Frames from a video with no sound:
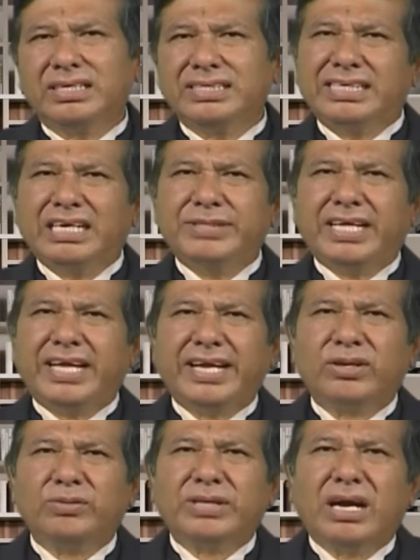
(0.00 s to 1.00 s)
shall be the
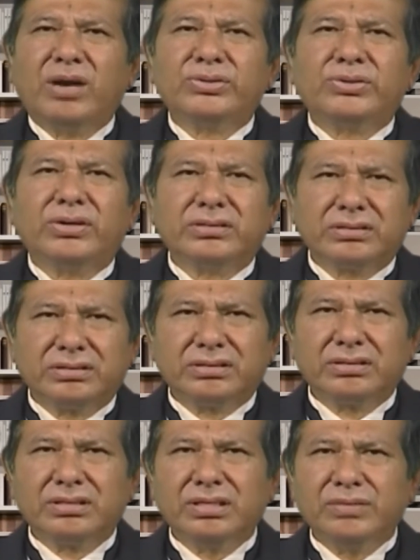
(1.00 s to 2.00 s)
head of the household
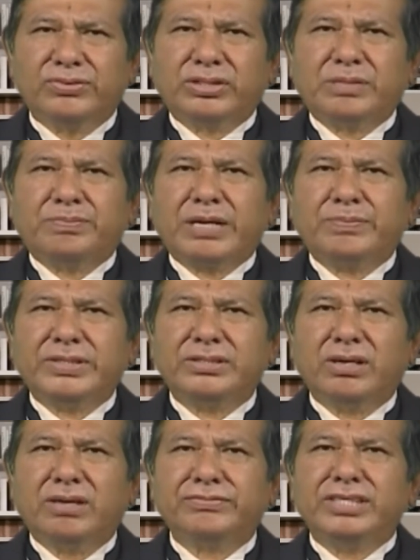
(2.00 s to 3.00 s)
for the
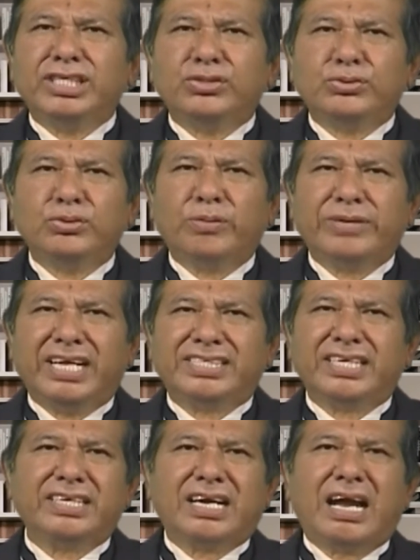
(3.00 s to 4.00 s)
purpose of issue of
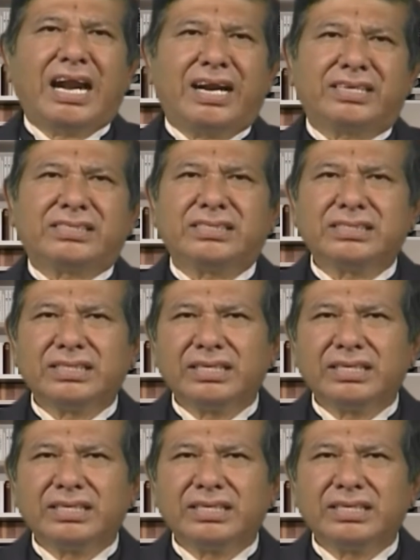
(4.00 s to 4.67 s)
ration cards.